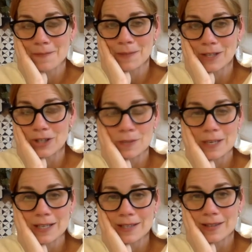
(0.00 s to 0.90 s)
just
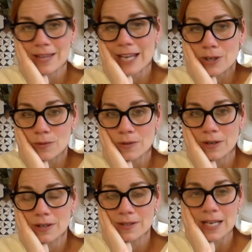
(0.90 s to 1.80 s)
because they don't
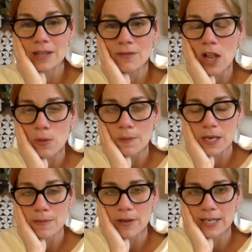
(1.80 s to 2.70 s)
send the follow-up
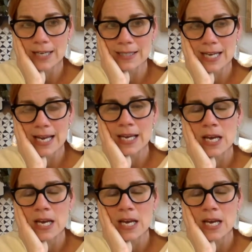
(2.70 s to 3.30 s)
email the next day.